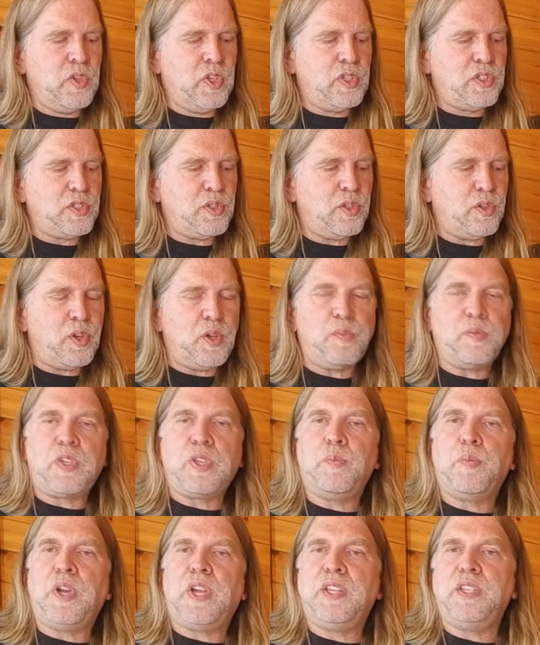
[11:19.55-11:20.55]
there I'm
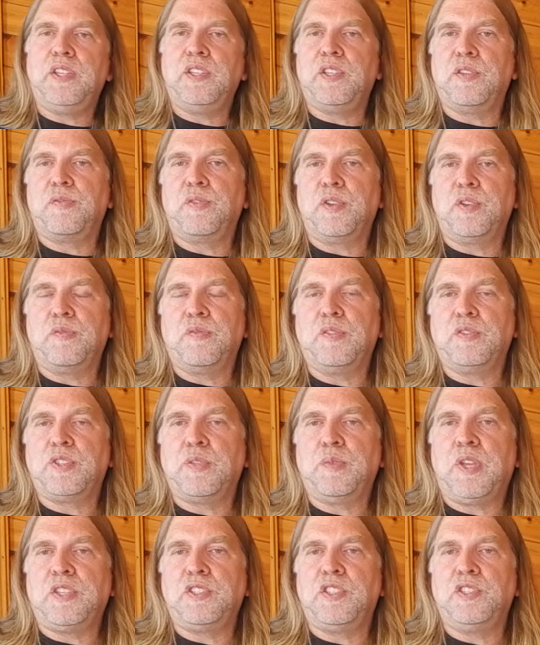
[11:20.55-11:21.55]
combining different intervals and
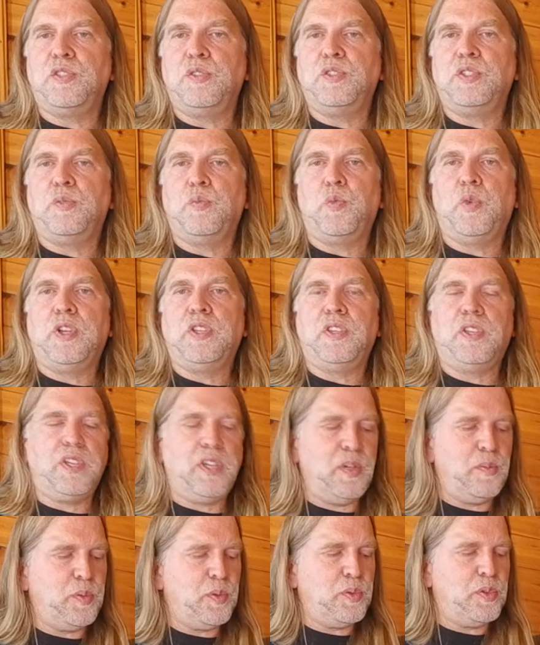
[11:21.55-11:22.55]
not just using one
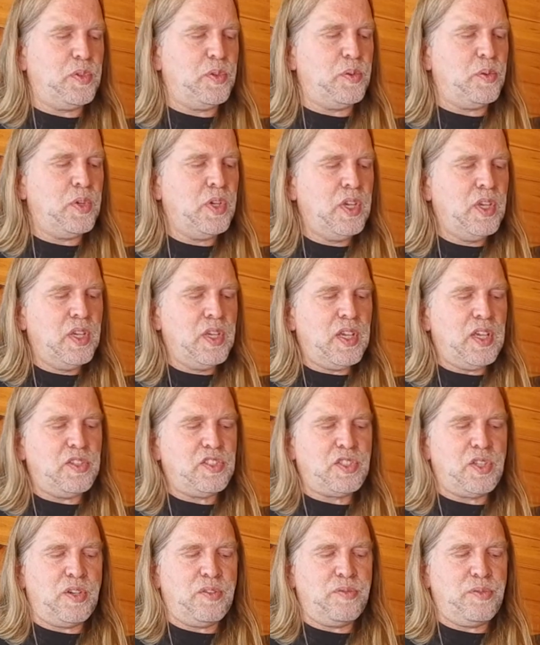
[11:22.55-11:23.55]
type or two. I
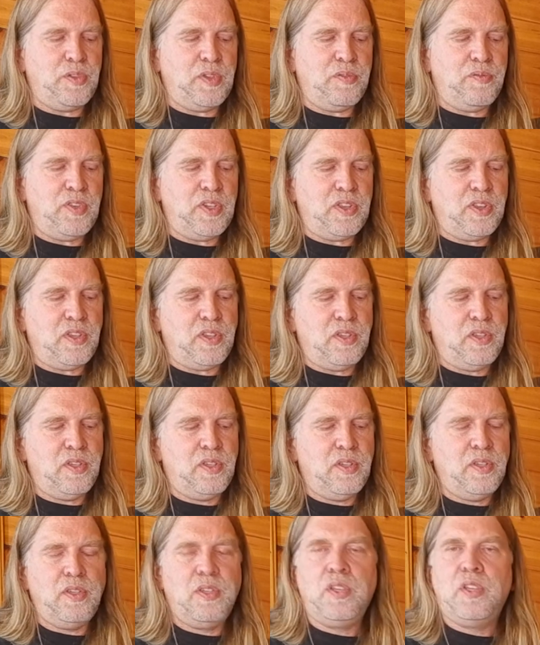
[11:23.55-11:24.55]
start off with the 5th,
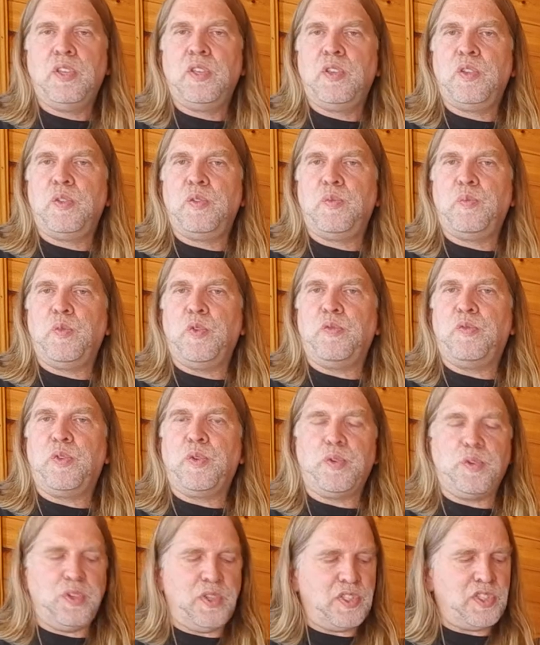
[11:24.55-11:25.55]
move
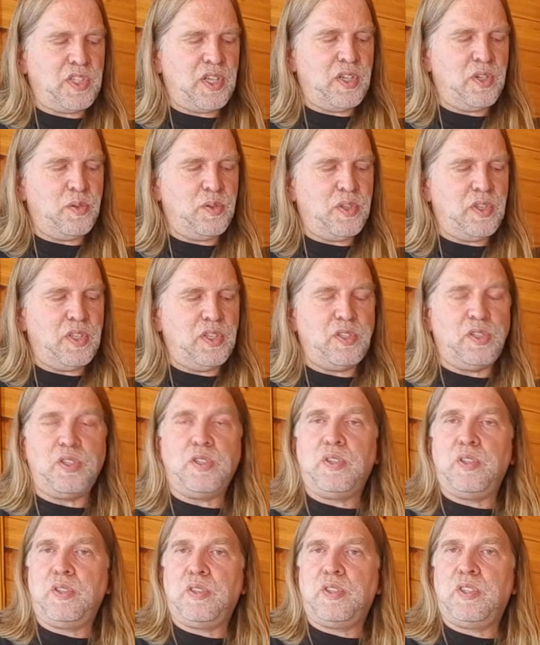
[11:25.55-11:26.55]
forward in the scale, then
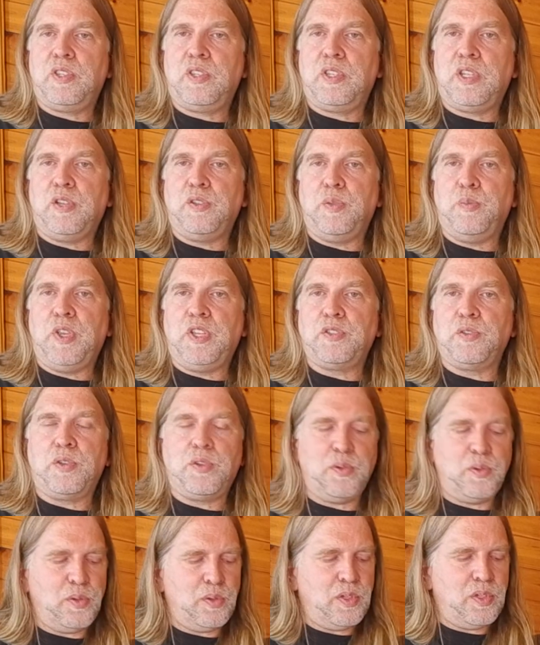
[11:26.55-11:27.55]
down the major
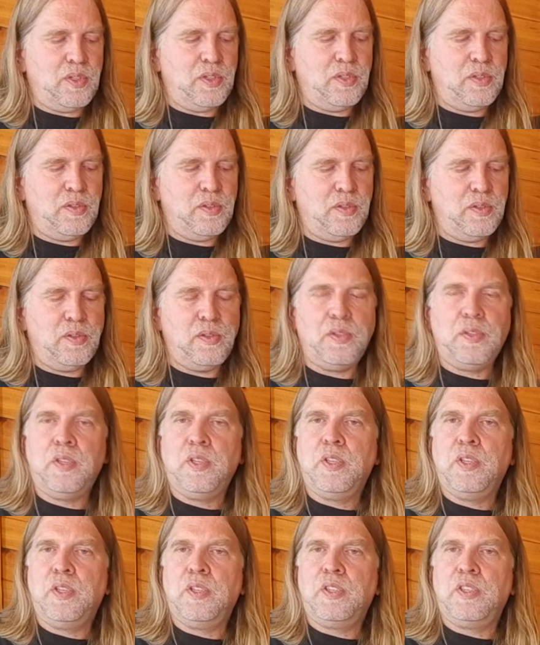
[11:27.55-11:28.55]
3rd,
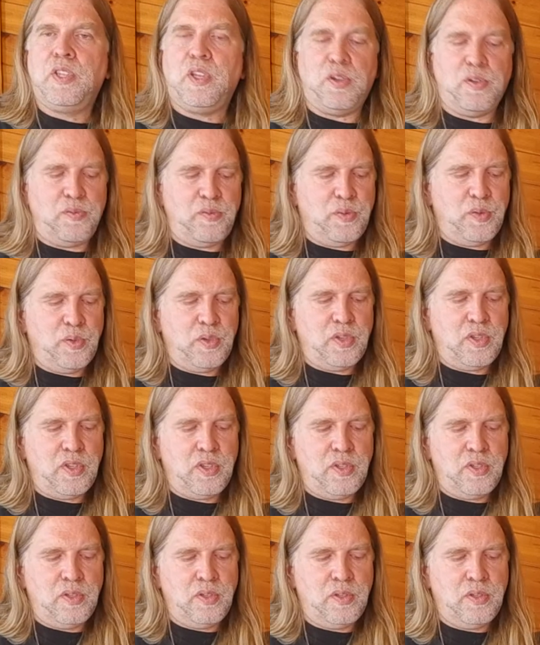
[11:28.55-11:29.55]
down 4th,
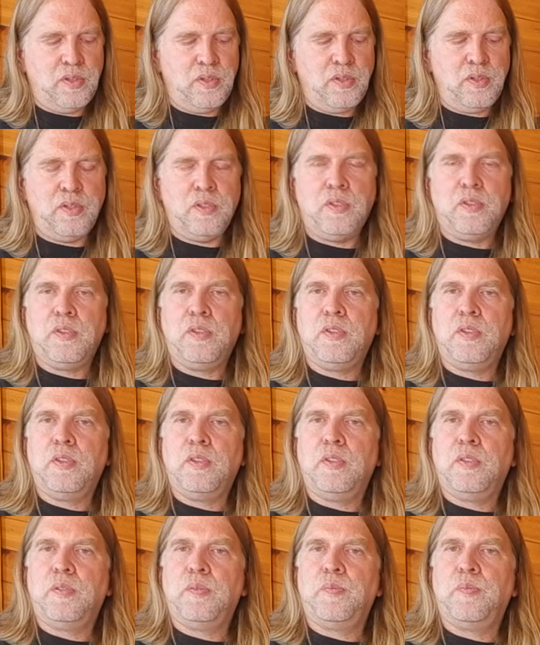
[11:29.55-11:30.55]

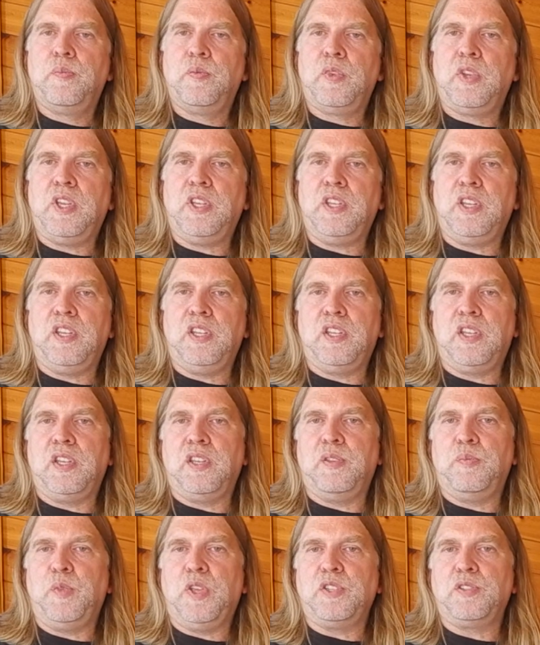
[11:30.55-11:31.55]
and end on
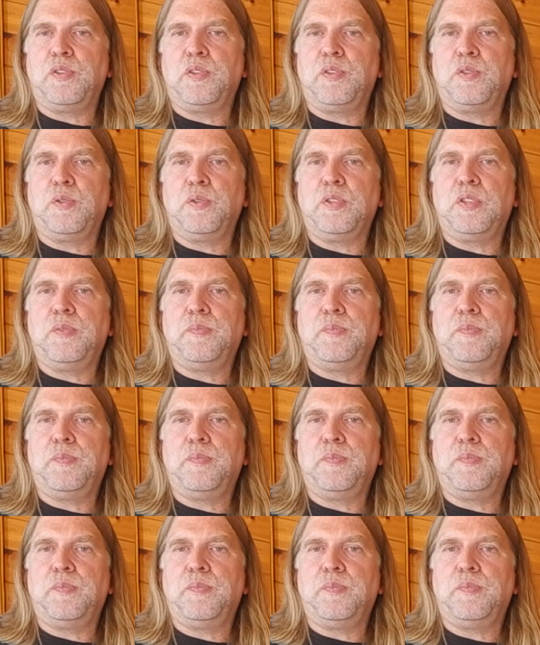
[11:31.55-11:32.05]
the major 3rd.